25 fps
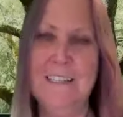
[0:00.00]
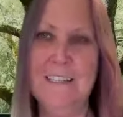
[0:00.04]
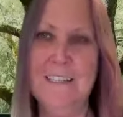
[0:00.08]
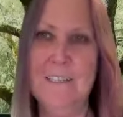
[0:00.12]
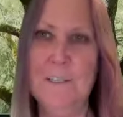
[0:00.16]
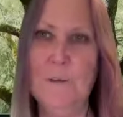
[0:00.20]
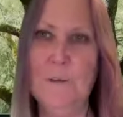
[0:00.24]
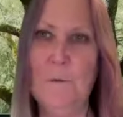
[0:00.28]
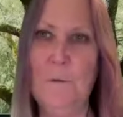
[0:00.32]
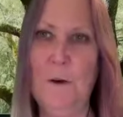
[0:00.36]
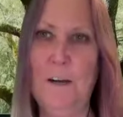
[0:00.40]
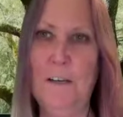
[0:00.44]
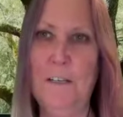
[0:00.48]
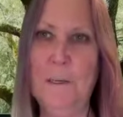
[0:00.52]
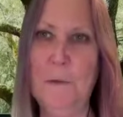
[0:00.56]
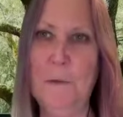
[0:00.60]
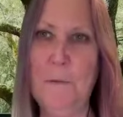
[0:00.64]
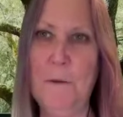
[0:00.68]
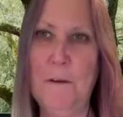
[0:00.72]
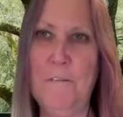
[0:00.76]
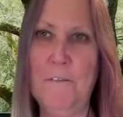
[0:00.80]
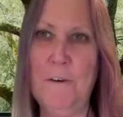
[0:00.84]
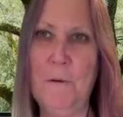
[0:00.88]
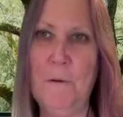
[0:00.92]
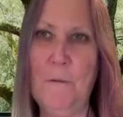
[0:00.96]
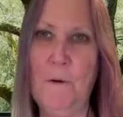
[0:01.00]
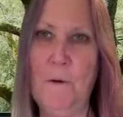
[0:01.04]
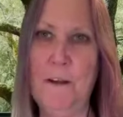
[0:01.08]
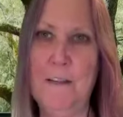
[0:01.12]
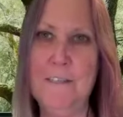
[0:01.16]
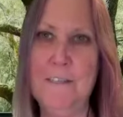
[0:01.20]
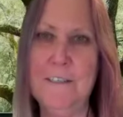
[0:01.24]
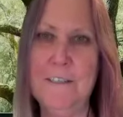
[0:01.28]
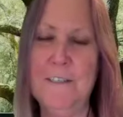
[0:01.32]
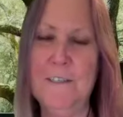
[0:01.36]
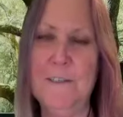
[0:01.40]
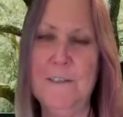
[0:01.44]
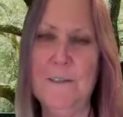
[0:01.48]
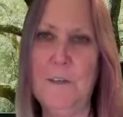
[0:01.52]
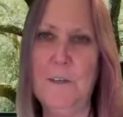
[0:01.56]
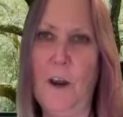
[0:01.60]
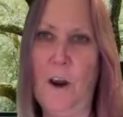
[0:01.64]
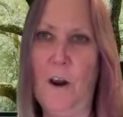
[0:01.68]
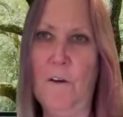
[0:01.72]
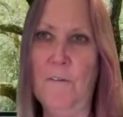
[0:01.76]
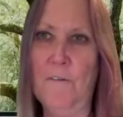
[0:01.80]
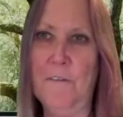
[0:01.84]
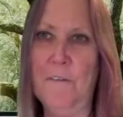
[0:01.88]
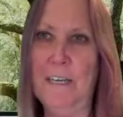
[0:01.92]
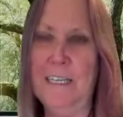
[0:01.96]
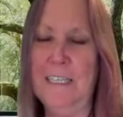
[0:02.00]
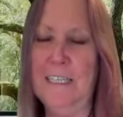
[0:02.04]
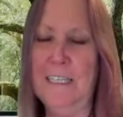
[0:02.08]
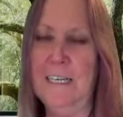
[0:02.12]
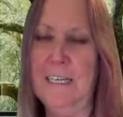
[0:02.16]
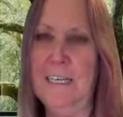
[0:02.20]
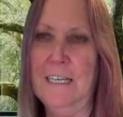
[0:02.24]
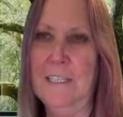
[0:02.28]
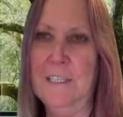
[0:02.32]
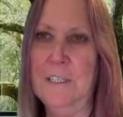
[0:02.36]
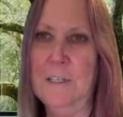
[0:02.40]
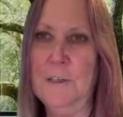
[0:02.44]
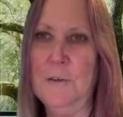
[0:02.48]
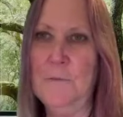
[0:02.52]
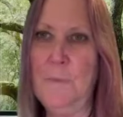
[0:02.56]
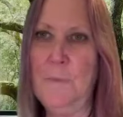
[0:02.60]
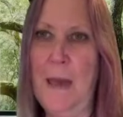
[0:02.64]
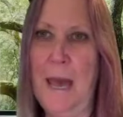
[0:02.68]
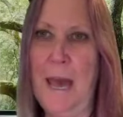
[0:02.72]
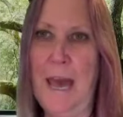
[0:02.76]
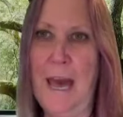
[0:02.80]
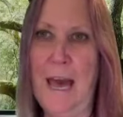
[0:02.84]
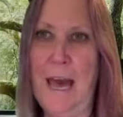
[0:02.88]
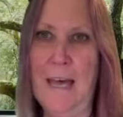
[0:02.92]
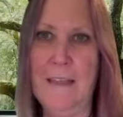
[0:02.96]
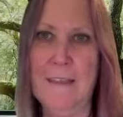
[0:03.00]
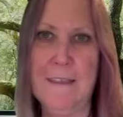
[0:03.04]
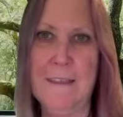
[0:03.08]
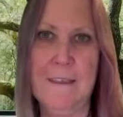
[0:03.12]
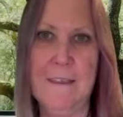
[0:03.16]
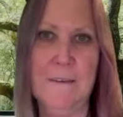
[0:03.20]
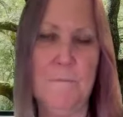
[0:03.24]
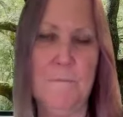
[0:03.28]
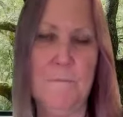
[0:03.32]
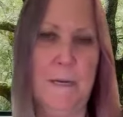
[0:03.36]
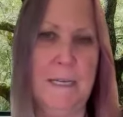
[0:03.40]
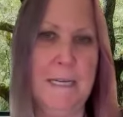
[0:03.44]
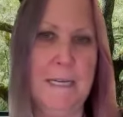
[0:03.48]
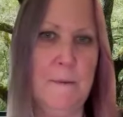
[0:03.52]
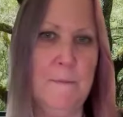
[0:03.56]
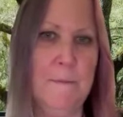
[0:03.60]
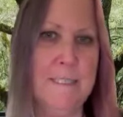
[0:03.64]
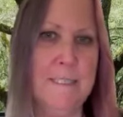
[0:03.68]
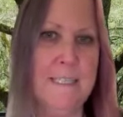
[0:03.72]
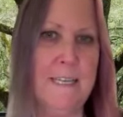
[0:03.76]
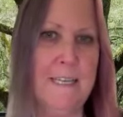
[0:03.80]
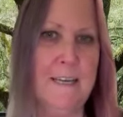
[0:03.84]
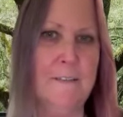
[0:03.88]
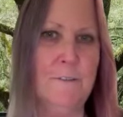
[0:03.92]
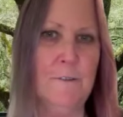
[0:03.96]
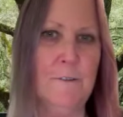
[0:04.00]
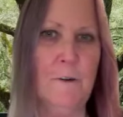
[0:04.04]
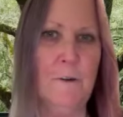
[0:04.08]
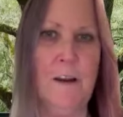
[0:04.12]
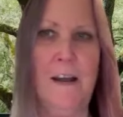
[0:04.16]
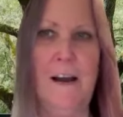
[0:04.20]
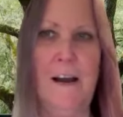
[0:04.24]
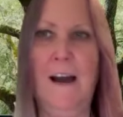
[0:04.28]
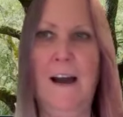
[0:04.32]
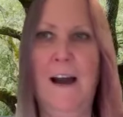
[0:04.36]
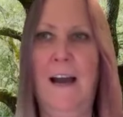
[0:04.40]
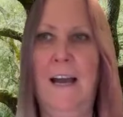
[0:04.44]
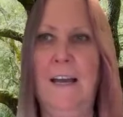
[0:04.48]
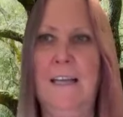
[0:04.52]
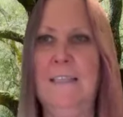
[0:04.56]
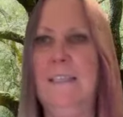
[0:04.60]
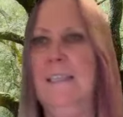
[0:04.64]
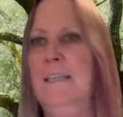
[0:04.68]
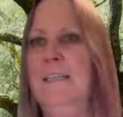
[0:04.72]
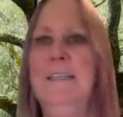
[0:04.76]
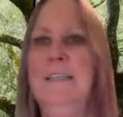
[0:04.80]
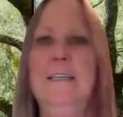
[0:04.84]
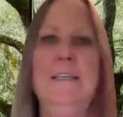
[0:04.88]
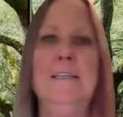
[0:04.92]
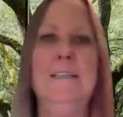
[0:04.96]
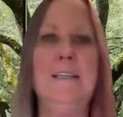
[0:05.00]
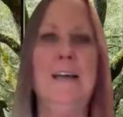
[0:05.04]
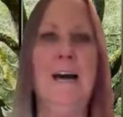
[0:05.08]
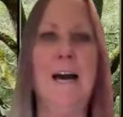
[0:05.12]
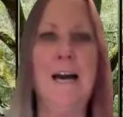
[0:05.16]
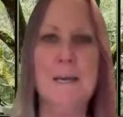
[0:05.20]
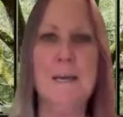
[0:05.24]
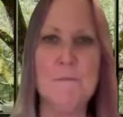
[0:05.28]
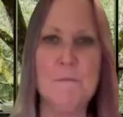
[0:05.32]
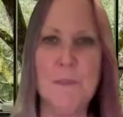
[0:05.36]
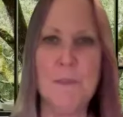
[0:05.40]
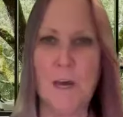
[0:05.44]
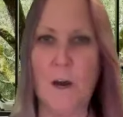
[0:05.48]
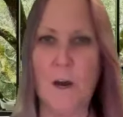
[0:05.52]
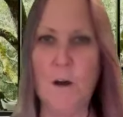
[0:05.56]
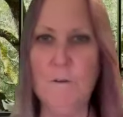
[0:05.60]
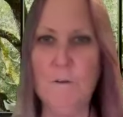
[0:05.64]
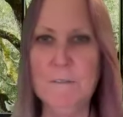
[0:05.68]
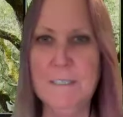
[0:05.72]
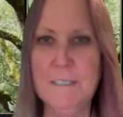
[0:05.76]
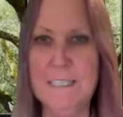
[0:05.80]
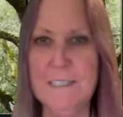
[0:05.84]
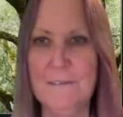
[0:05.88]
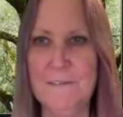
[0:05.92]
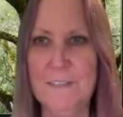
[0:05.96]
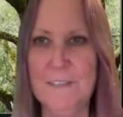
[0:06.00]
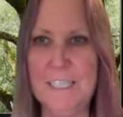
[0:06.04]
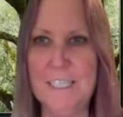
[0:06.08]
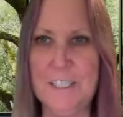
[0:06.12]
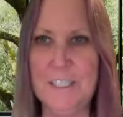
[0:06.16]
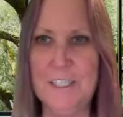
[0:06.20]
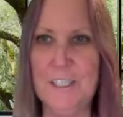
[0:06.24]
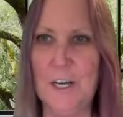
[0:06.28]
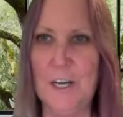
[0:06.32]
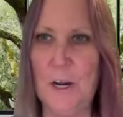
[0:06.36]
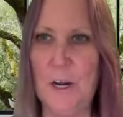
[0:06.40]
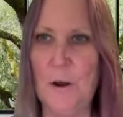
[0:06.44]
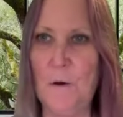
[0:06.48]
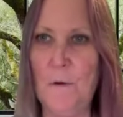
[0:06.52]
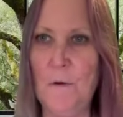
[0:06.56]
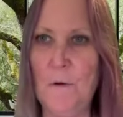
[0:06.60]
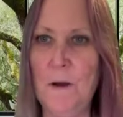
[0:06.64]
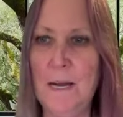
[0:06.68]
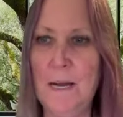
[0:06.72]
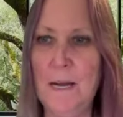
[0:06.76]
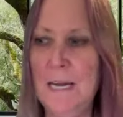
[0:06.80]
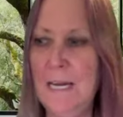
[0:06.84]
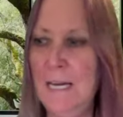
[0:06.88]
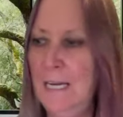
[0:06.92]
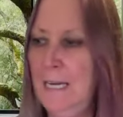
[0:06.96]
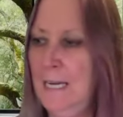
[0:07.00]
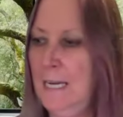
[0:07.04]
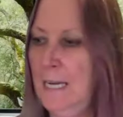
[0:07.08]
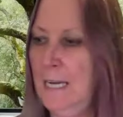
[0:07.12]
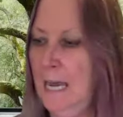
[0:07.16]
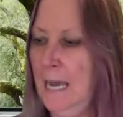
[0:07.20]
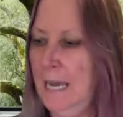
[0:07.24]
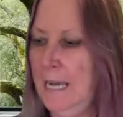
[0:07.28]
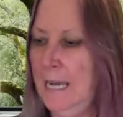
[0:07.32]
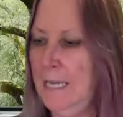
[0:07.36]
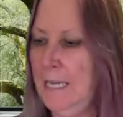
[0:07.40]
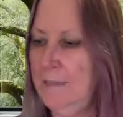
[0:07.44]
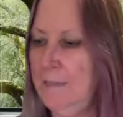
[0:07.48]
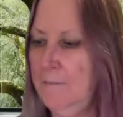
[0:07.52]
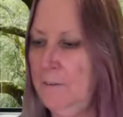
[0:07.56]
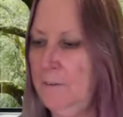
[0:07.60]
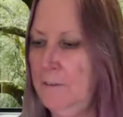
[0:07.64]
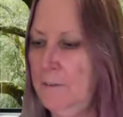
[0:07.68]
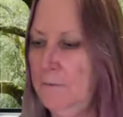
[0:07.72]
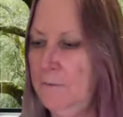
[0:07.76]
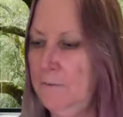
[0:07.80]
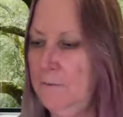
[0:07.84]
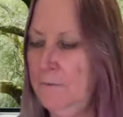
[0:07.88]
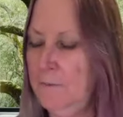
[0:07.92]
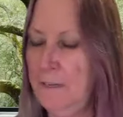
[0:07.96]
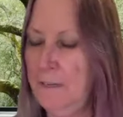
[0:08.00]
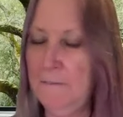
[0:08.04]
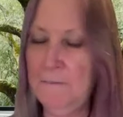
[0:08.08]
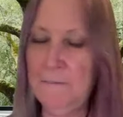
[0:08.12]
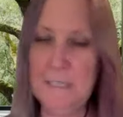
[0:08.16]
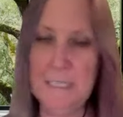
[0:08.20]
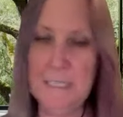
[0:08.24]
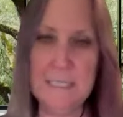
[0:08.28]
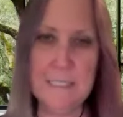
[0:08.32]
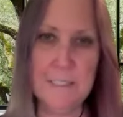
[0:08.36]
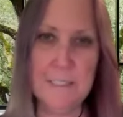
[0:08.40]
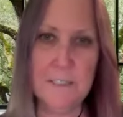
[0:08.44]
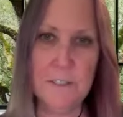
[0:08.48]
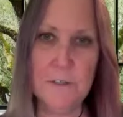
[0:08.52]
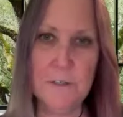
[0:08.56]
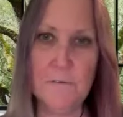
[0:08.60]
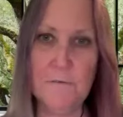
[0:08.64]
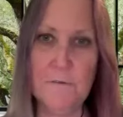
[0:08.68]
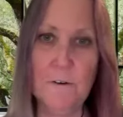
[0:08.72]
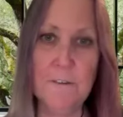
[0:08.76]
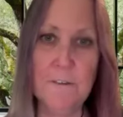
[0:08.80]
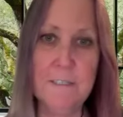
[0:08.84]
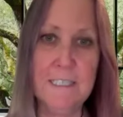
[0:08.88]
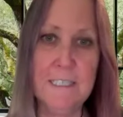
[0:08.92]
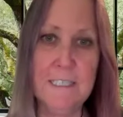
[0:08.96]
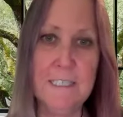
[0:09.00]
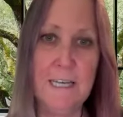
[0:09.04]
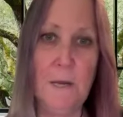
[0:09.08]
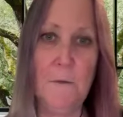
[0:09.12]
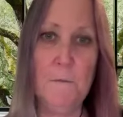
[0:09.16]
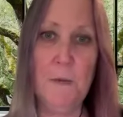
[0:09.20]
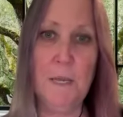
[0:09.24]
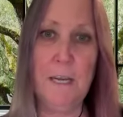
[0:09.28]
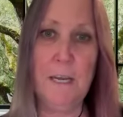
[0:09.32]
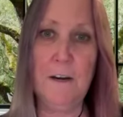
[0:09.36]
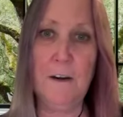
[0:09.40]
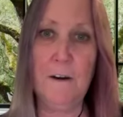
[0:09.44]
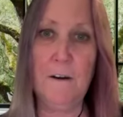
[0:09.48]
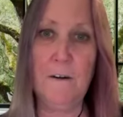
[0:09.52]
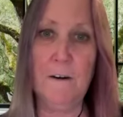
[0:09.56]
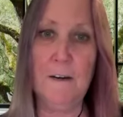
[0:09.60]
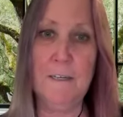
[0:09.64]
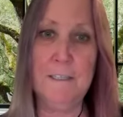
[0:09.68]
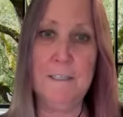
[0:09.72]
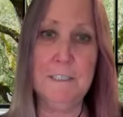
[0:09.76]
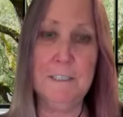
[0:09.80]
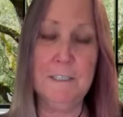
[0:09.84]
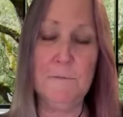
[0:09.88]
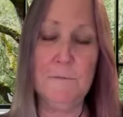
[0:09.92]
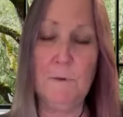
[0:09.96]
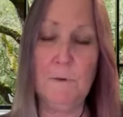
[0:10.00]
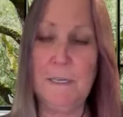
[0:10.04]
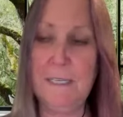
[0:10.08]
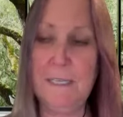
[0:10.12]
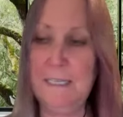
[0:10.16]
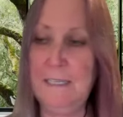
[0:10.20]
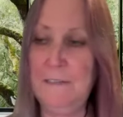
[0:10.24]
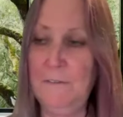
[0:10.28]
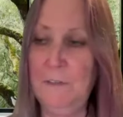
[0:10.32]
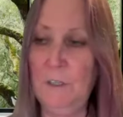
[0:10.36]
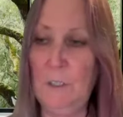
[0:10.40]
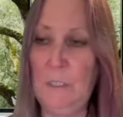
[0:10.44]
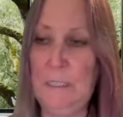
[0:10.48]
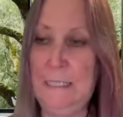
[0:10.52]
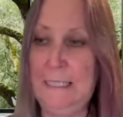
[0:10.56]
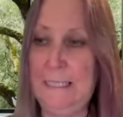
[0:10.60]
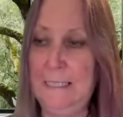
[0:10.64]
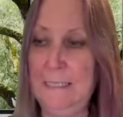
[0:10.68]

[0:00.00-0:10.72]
So, welcome everyone to Carving a New Path. My name is Andrea Hyland, and I'm the host of this show. And if this is your first time here, I just want to give you